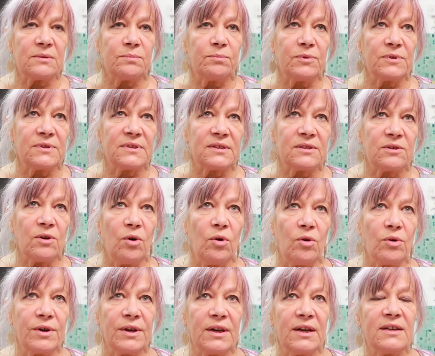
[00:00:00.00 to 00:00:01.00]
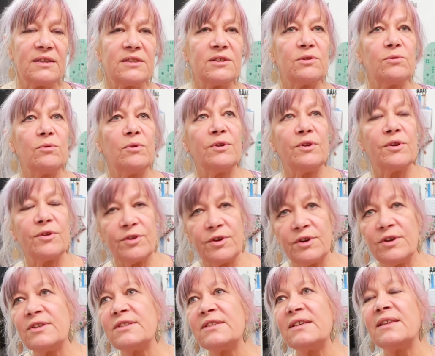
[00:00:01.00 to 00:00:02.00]
was organised to go on the
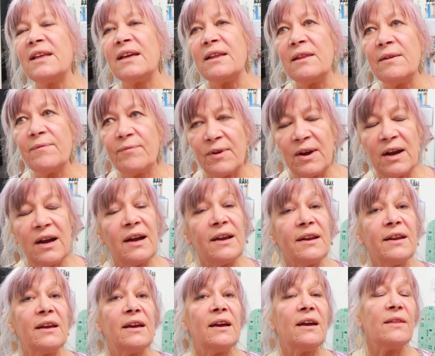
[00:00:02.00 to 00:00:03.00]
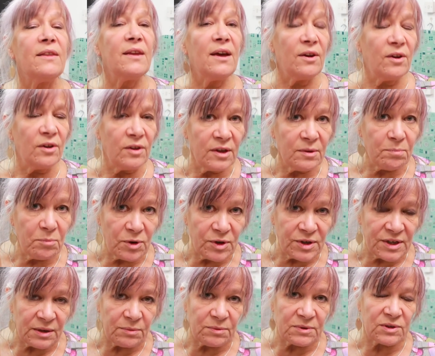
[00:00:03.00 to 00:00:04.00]
Thursday, then the Friday, and then on the
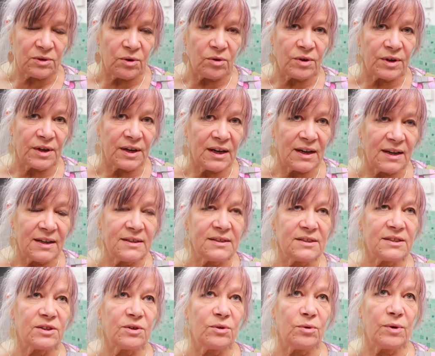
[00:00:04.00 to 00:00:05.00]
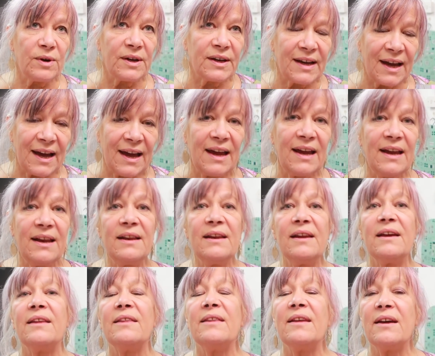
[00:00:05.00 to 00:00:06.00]
Monday it was organised to go
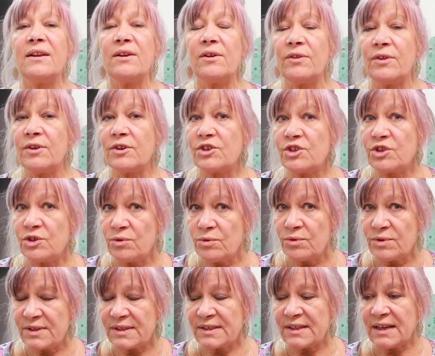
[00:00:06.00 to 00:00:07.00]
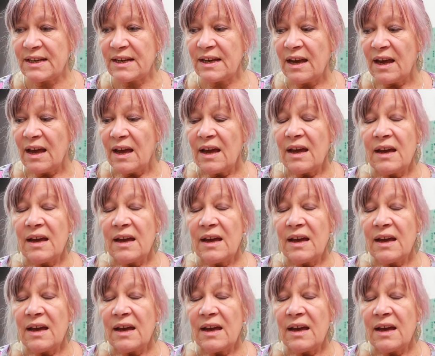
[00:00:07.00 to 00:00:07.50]
again, and then on the Tuesday